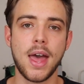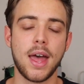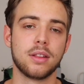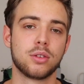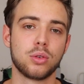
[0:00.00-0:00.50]

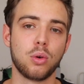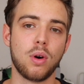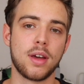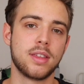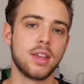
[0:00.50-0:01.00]
And
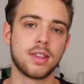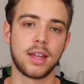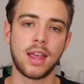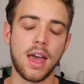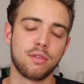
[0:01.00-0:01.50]
so I think
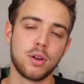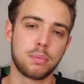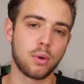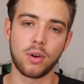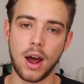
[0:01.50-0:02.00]
that every
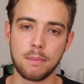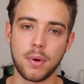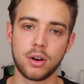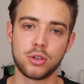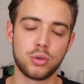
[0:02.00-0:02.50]

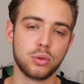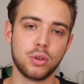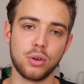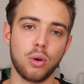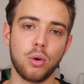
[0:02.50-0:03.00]
programmer
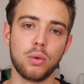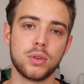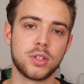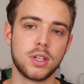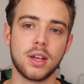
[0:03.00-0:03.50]
should know
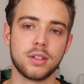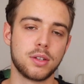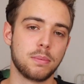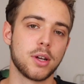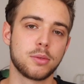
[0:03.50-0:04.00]
C and
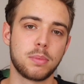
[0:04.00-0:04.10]
C++